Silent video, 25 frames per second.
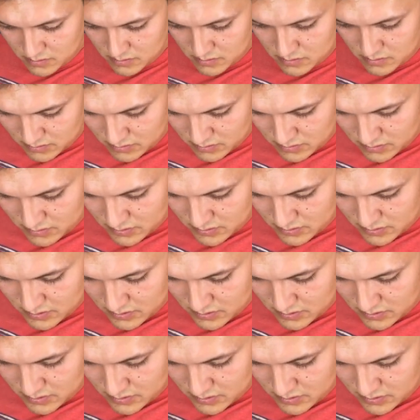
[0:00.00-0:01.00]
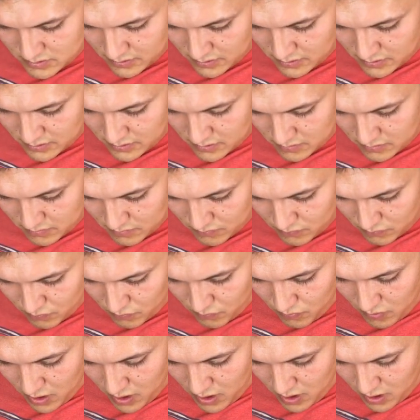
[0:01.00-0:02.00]
Let's see here.
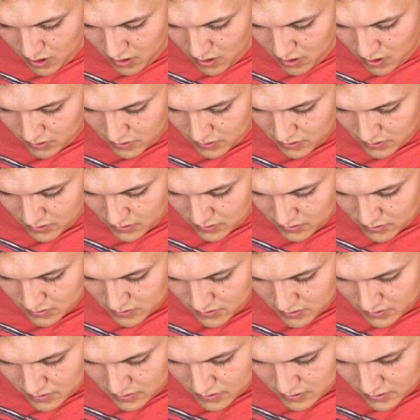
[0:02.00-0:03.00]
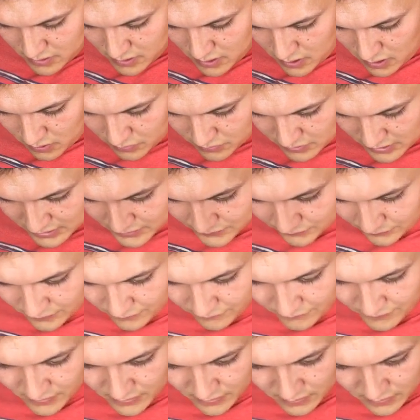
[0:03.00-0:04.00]
Robert, yo, thanks for your
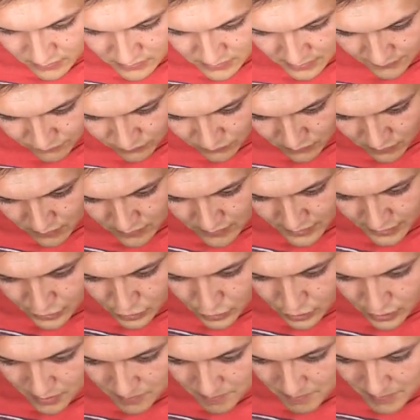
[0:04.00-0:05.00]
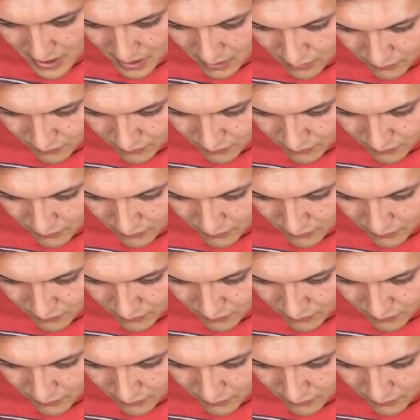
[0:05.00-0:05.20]
videos. I've learned a good amount